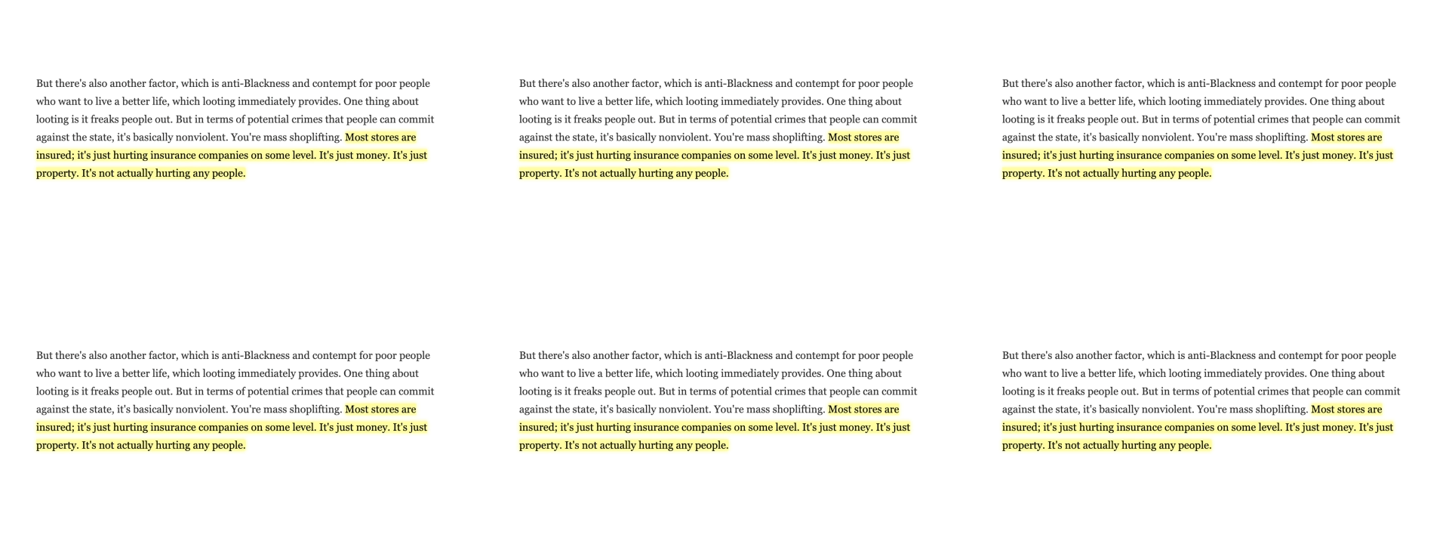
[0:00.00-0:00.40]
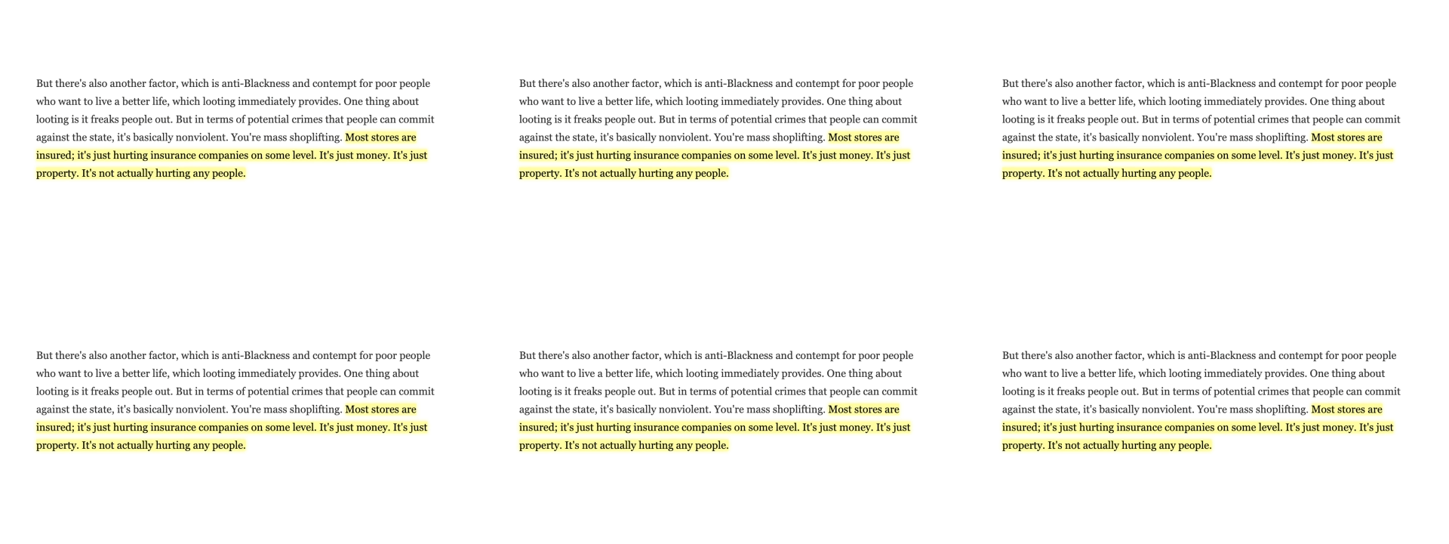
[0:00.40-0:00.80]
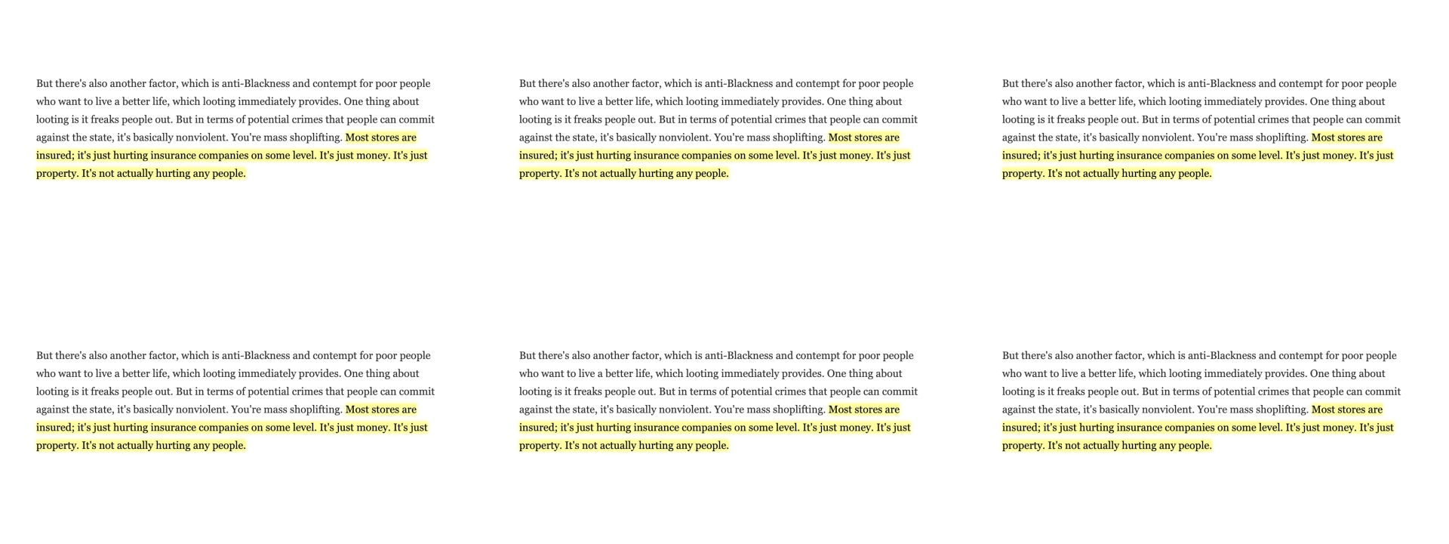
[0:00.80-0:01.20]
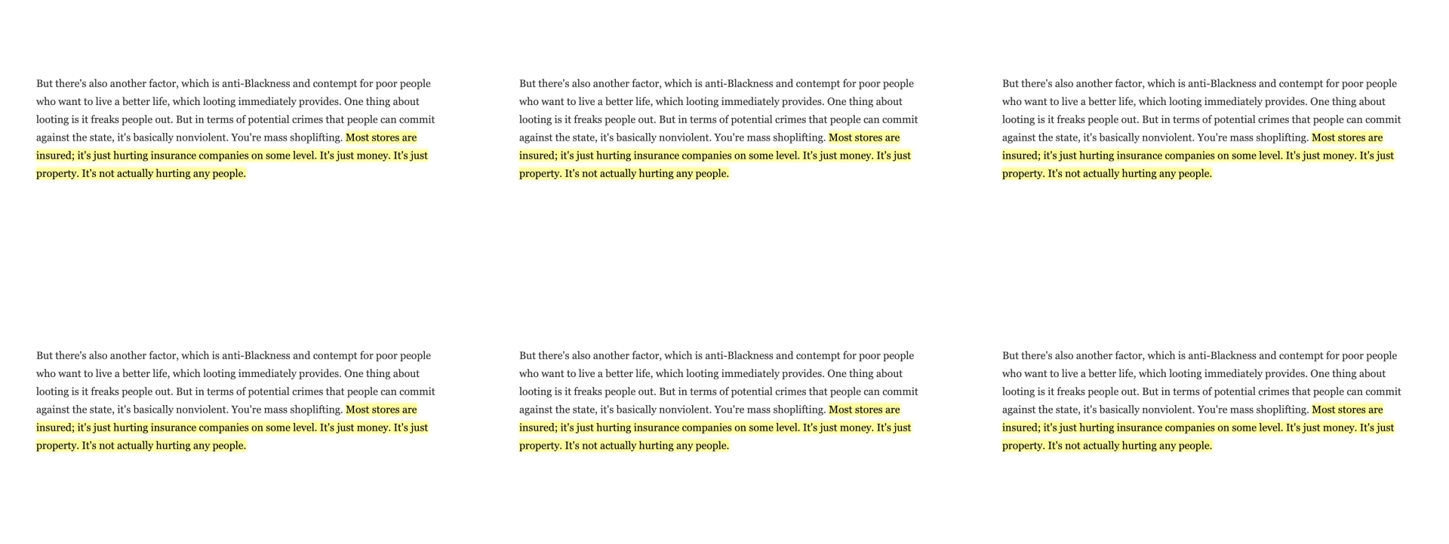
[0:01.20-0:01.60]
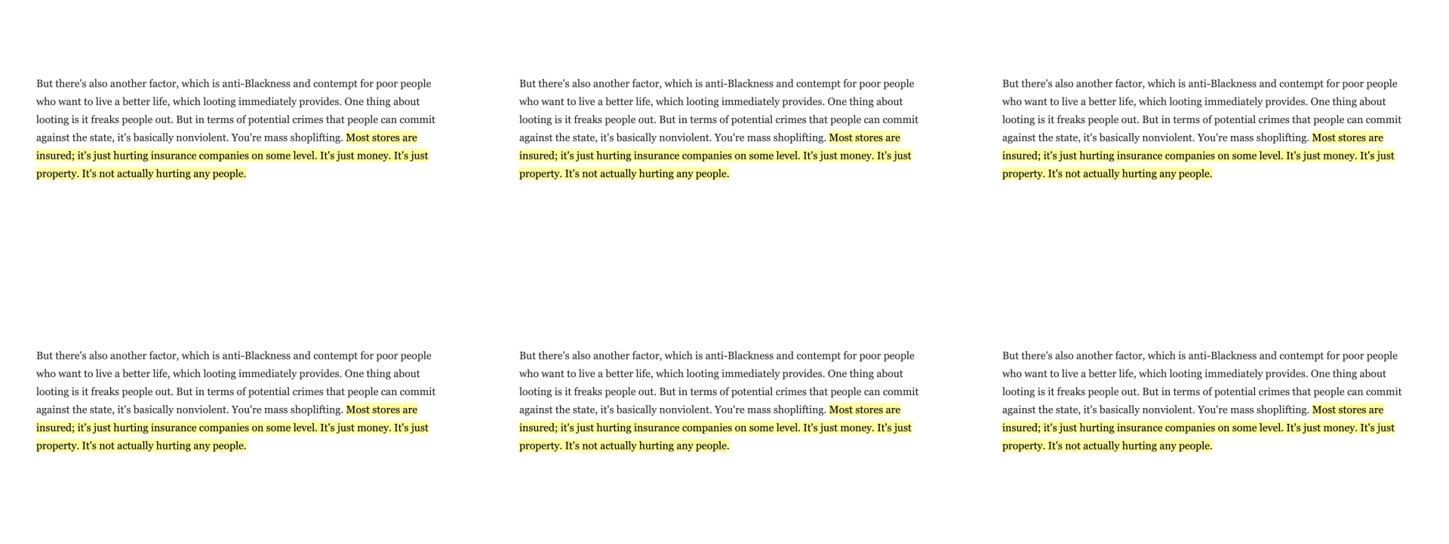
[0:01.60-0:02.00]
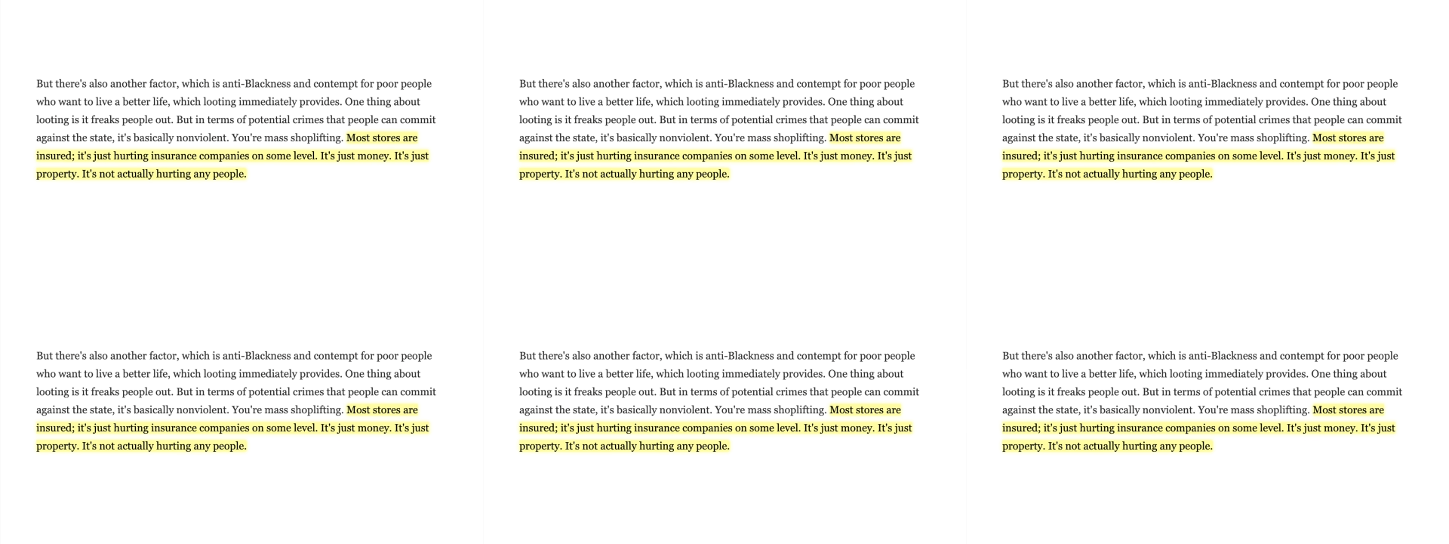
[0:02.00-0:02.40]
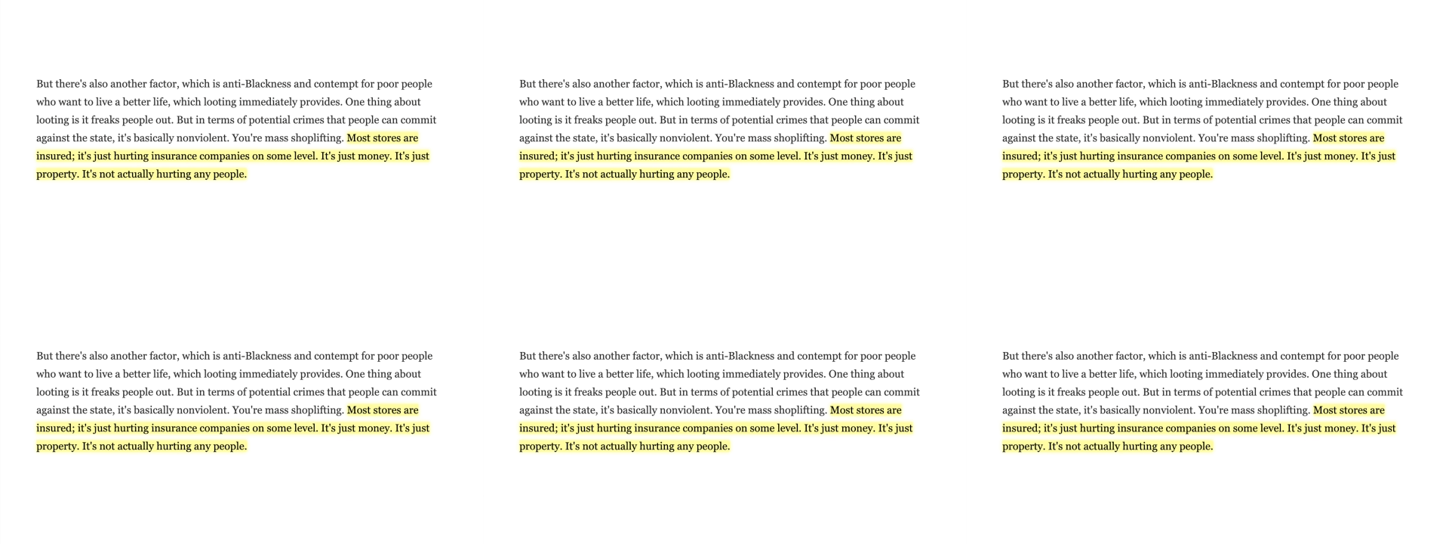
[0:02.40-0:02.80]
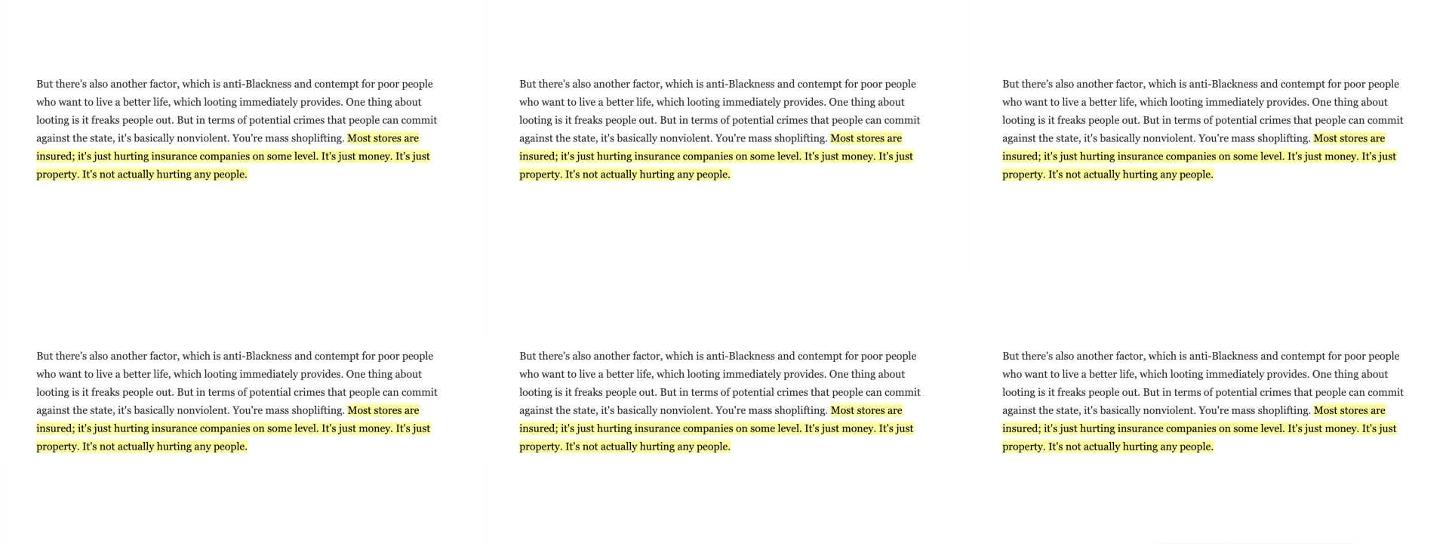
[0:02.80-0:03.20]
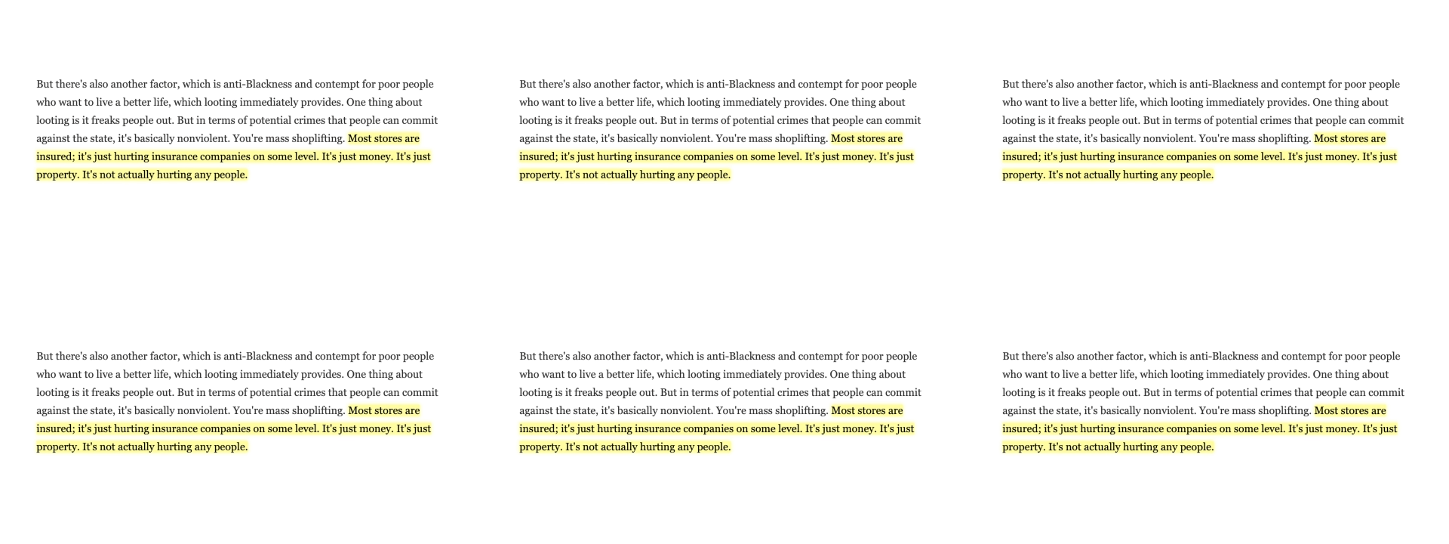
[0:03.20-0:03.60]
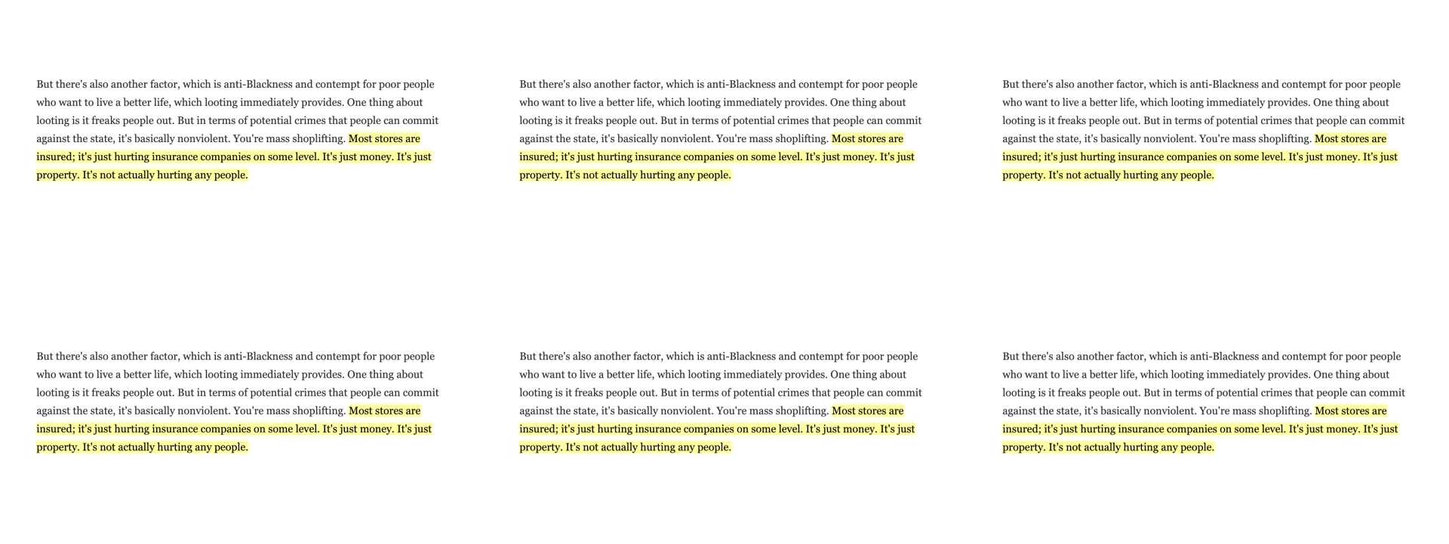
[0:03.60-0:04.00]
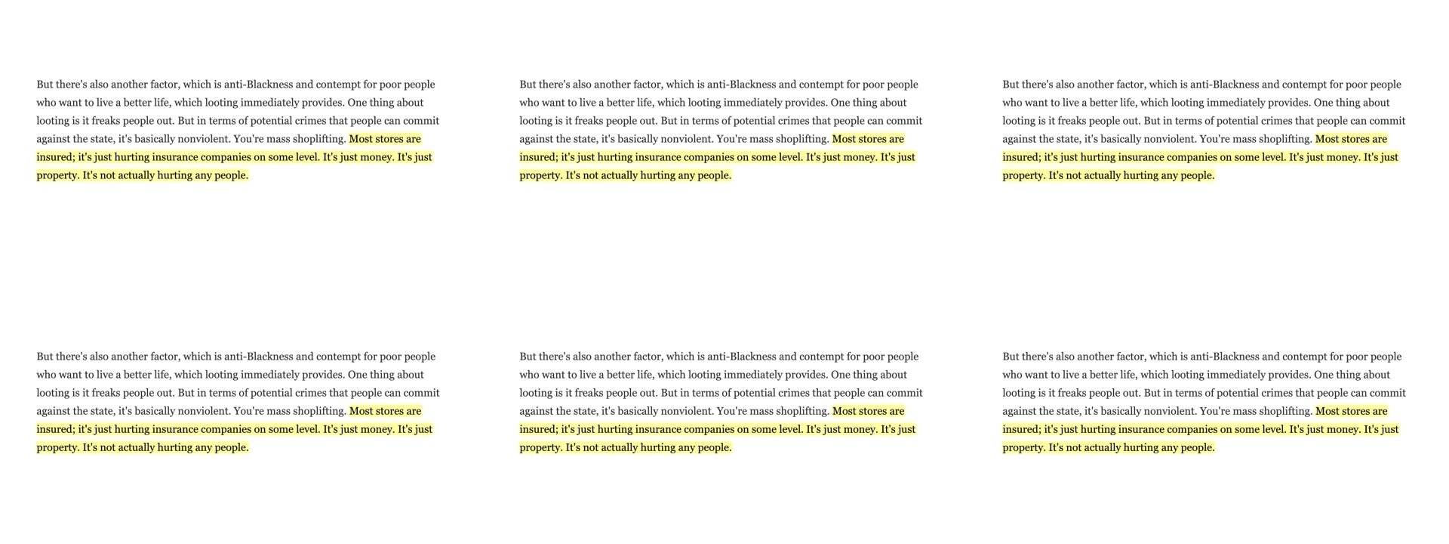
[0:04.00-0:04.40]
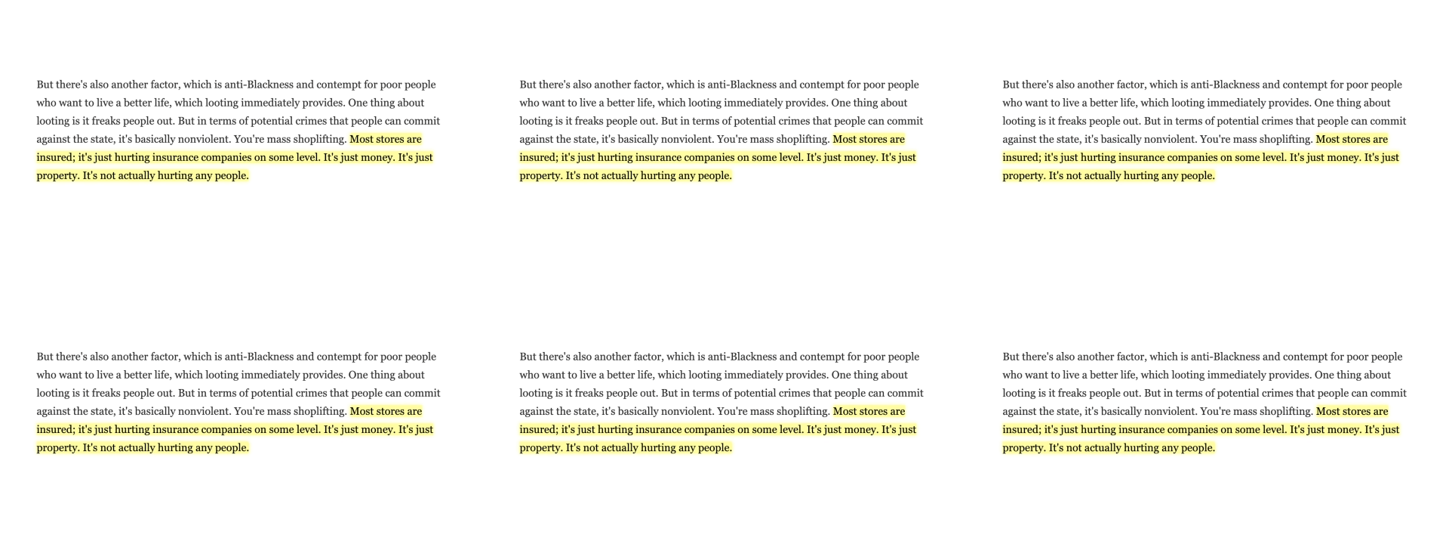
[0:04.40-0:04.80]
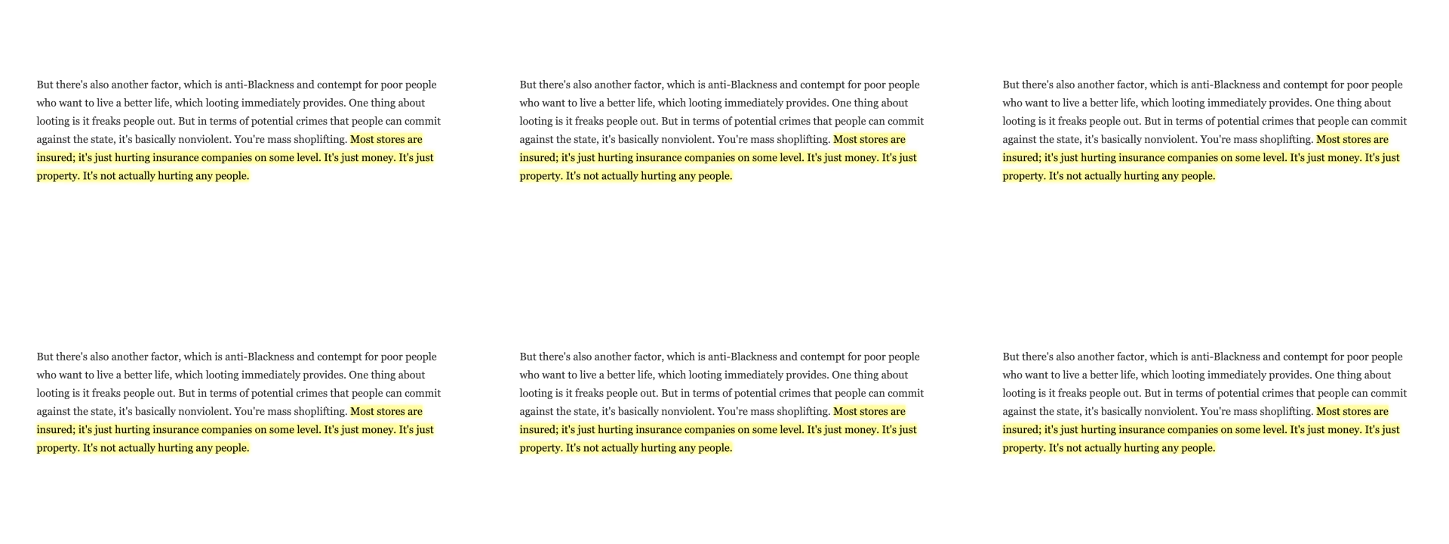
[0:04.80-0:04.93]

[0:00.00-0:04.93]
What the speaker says: [unreadable: no face in view]